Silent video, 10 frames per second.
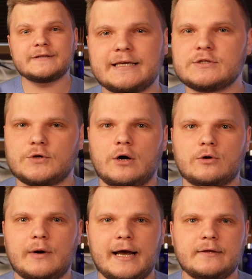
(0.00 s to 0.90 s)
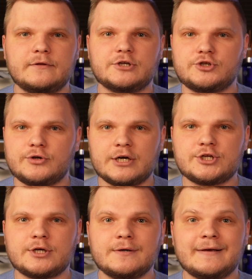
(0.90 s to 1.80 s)
things aren't right, the
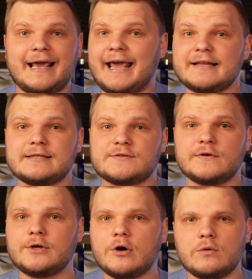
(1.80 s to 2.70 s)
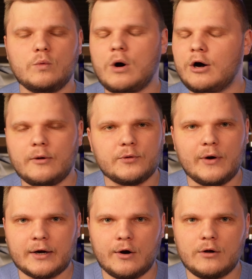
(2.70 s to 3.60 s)
structure and this video won't help you
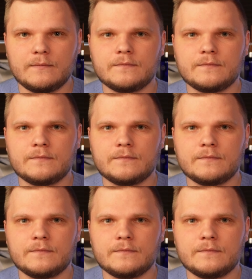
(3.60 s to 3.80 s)
at all.